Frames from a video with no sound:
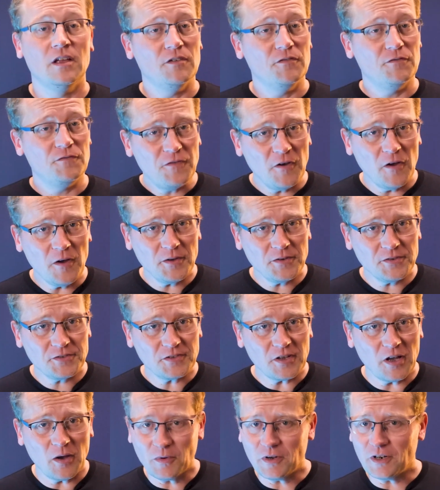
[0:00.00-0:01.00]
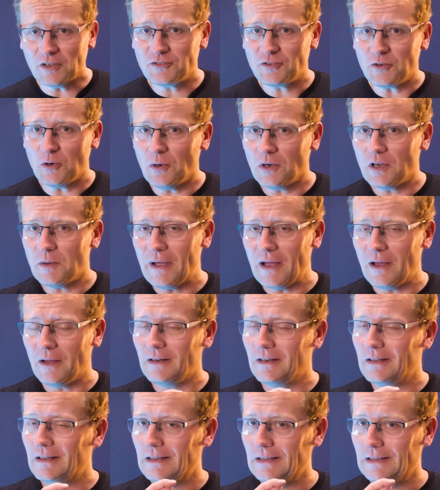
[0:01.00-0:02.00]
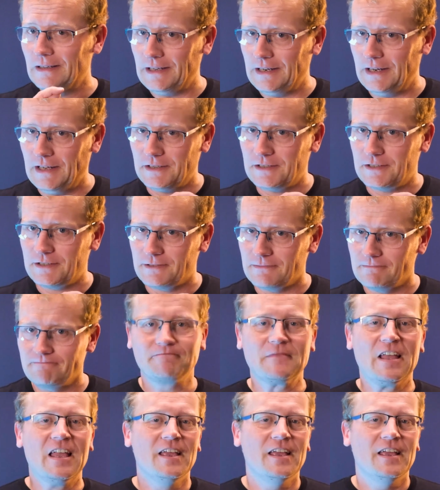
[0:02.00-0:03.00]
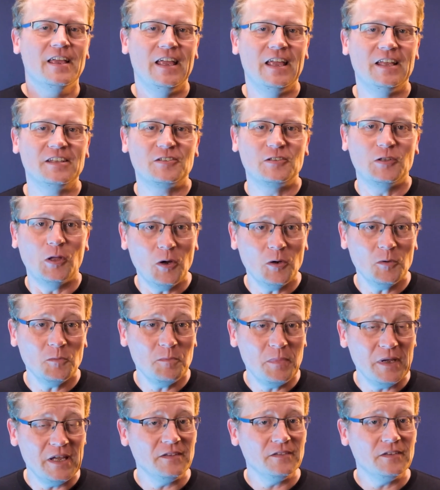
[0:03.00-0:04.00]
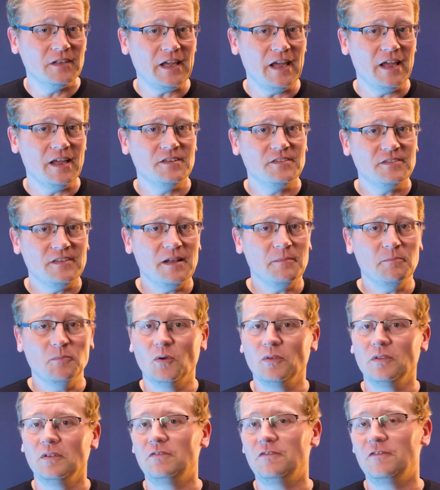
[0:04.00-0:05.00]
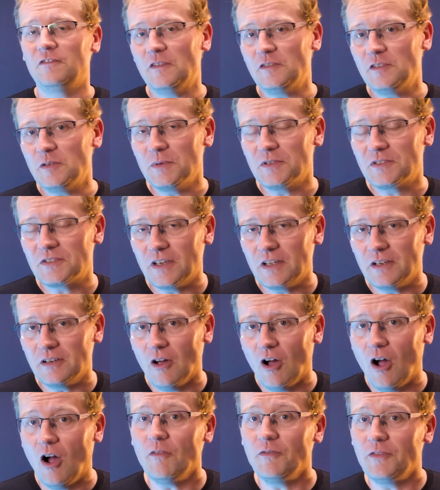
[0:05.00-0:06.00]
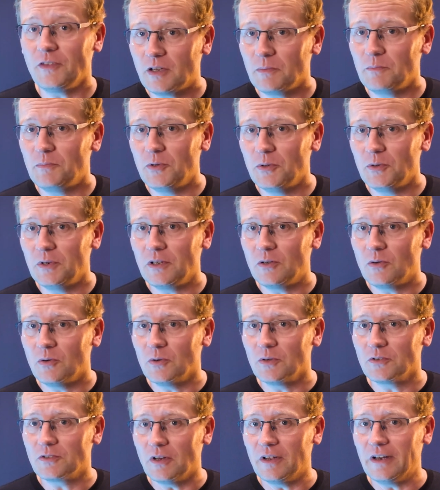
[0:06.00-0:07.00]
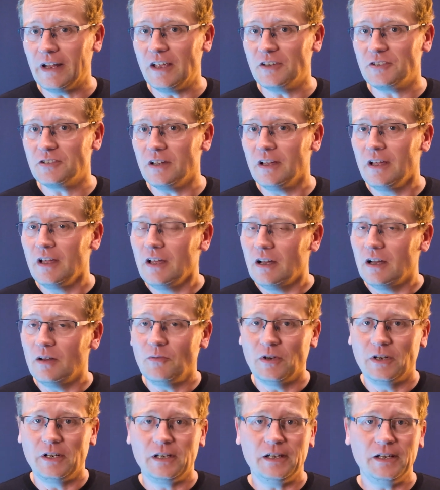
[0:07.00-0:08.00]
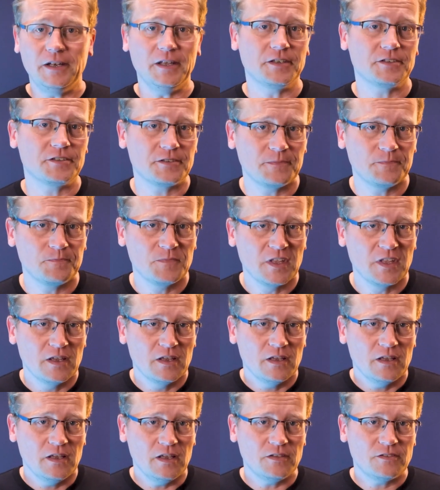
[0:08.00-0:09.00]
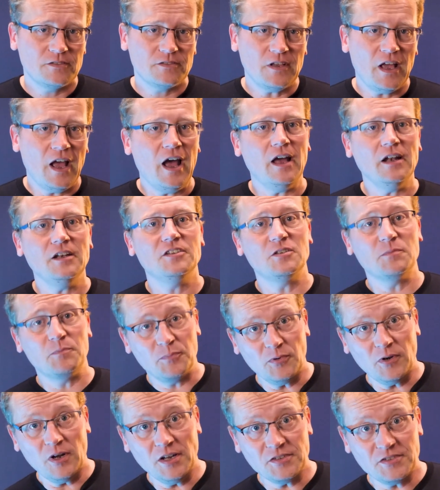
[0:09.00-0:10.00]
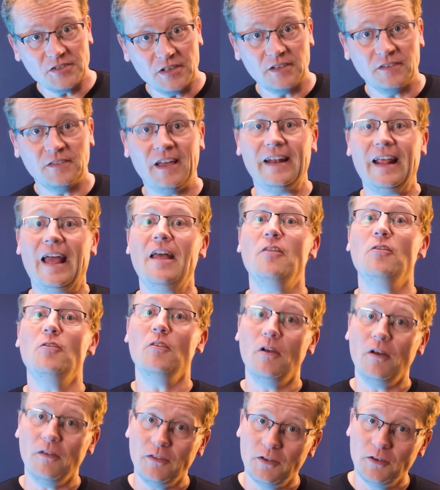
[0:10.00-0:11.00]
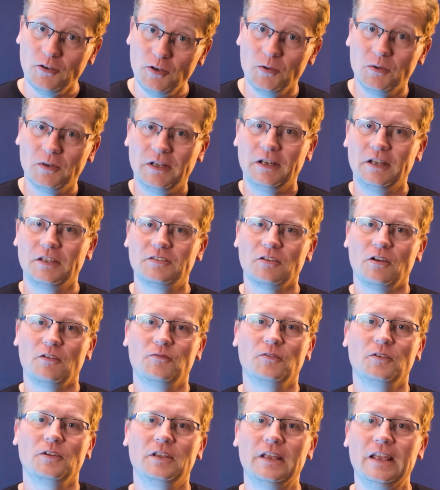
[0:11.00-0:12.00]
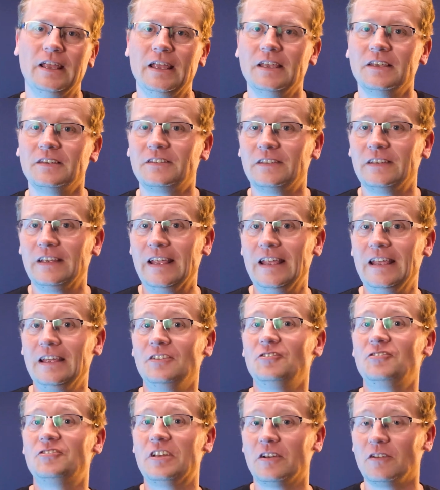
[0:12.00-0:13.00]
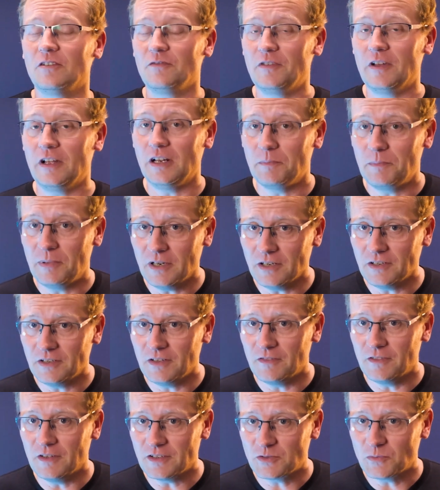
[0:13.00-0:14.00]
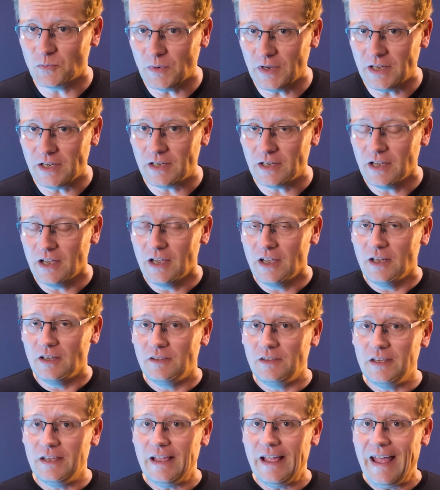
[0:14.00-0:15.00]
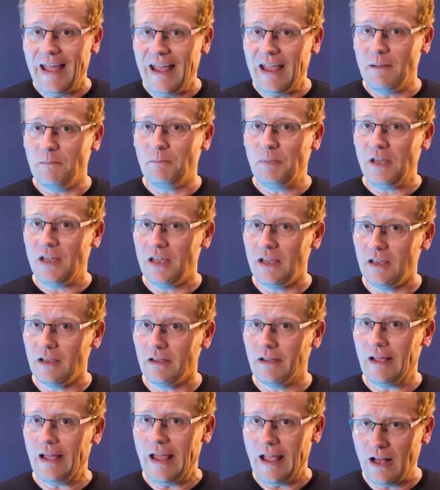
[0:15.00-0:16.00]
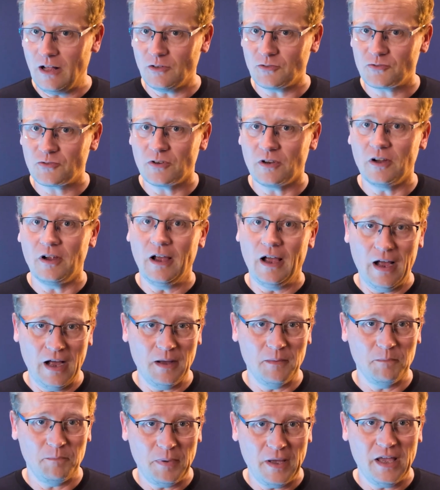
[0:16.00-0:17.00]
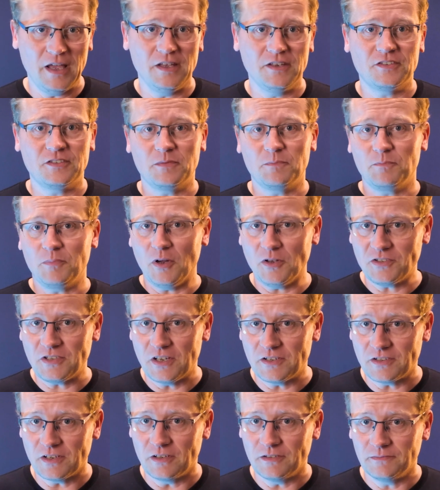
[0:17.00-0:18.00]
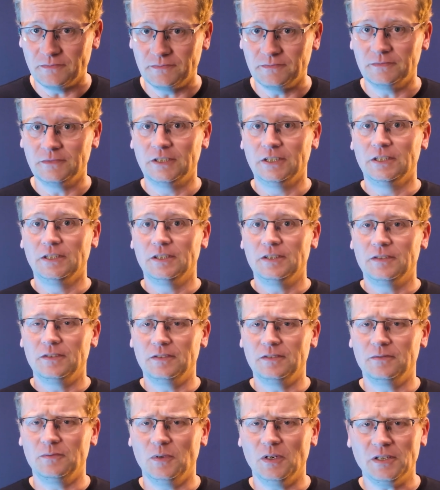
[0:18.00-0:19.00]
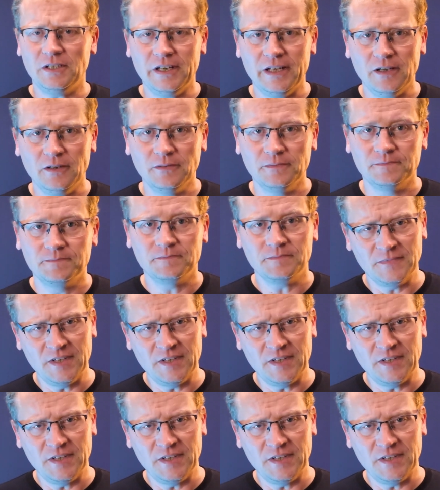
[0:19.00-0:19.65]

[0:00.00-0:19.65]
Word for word: First, I want to talk about Linux. It's long been the case that more than 50% of the computing cores on Azure are running Linux. It's hardly surprising that another new Linux offering is in general availability this week, the Ampere Altra Arm-based processor. What now?